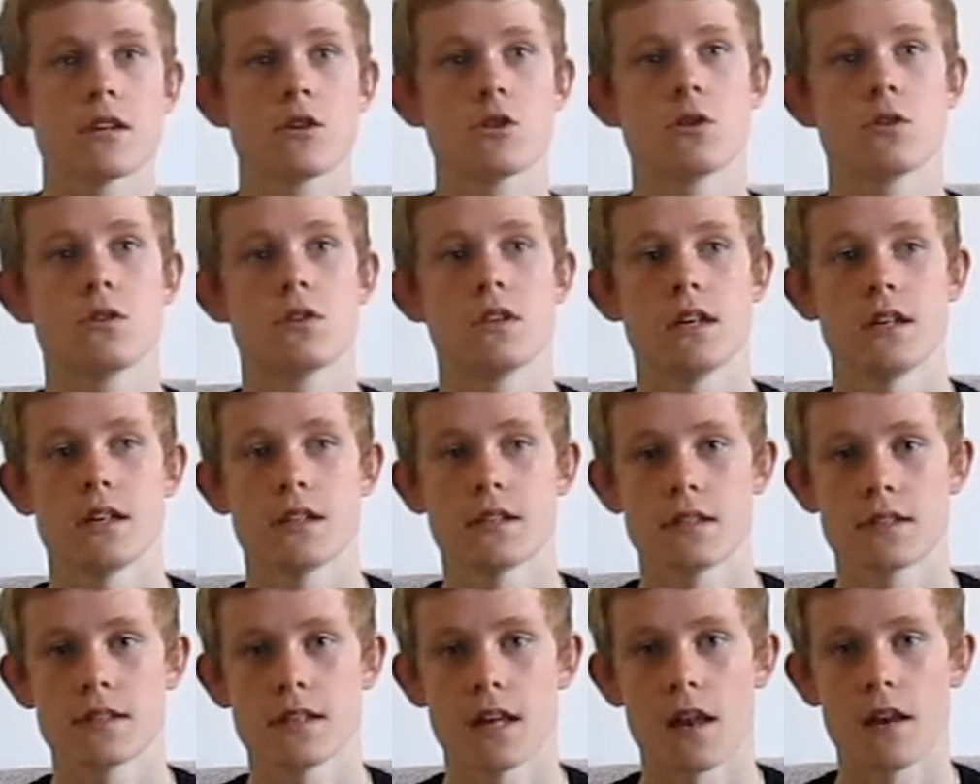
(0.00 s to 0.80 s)
they should
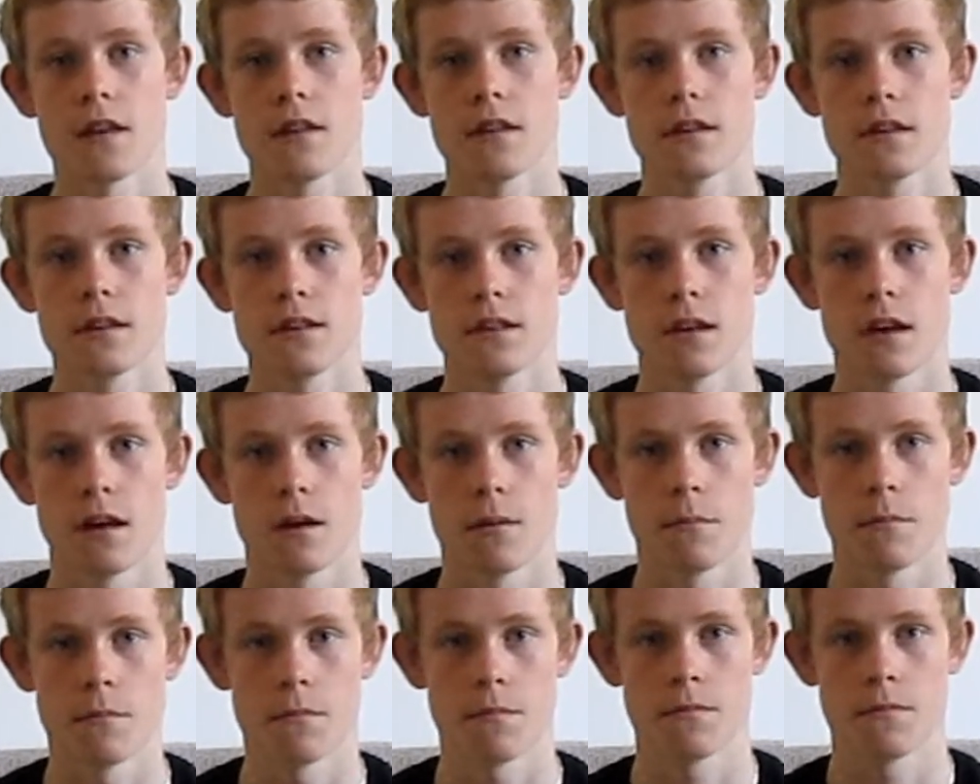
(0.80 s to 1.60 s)
extend
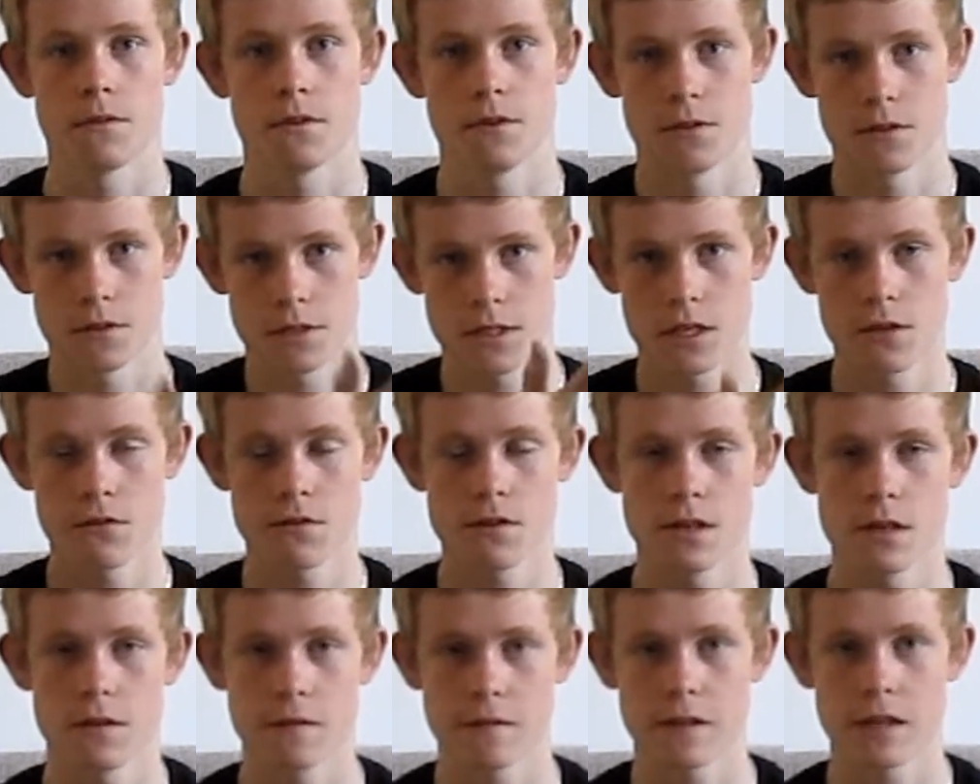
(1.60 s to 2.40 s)
the
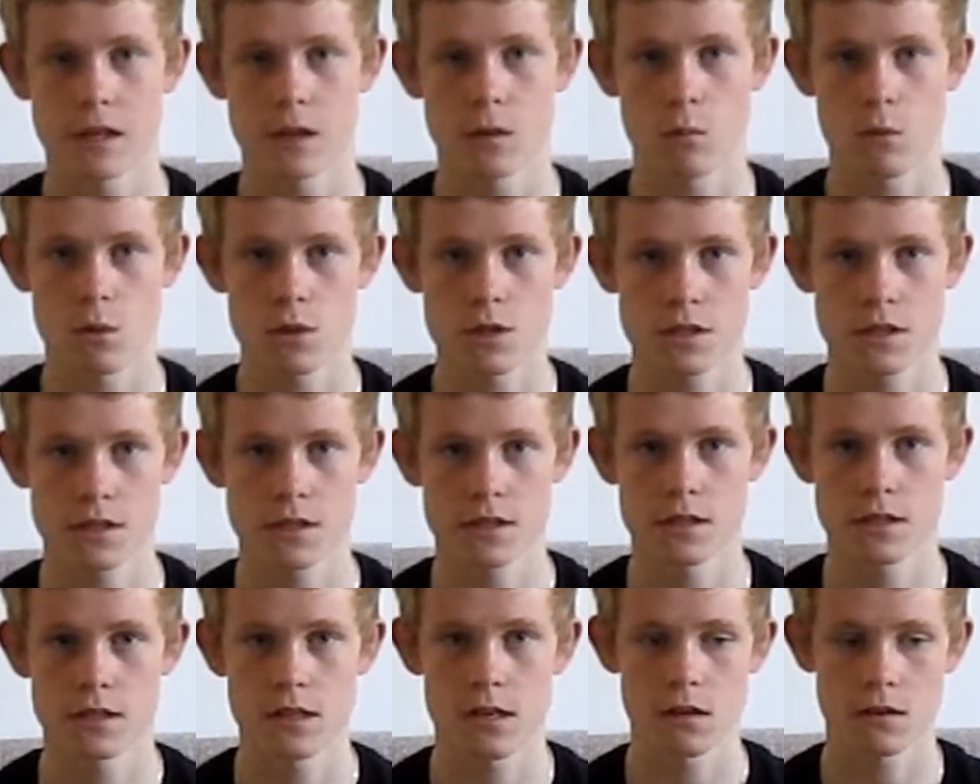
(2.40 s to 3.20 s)
Tyranny of King
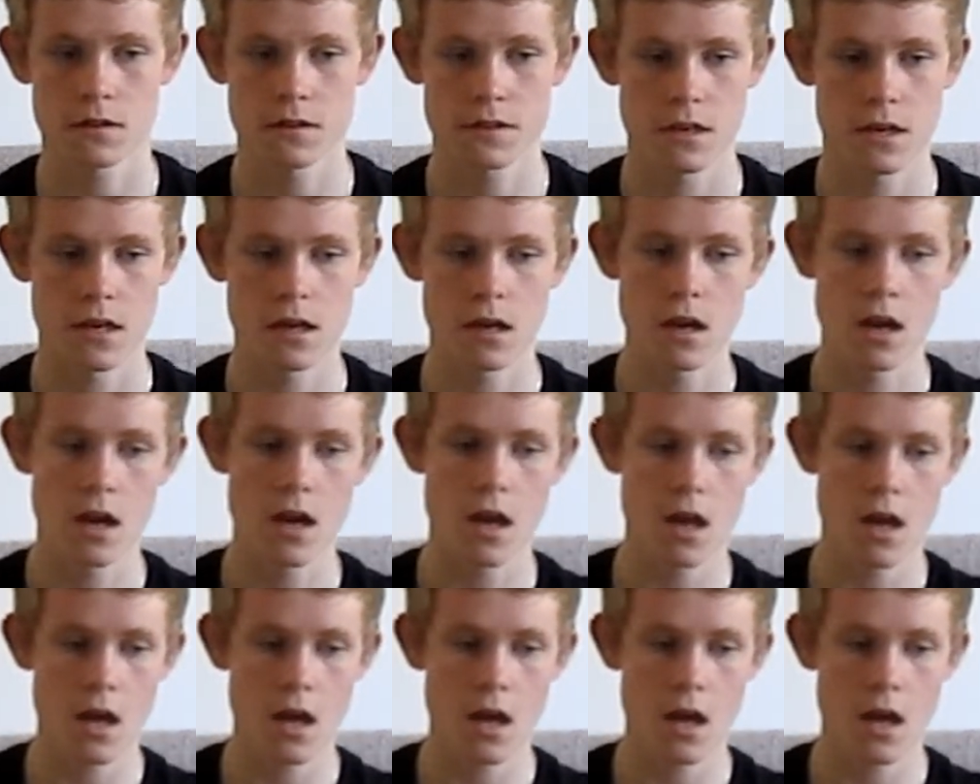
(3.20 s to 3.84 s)
Washington DLC.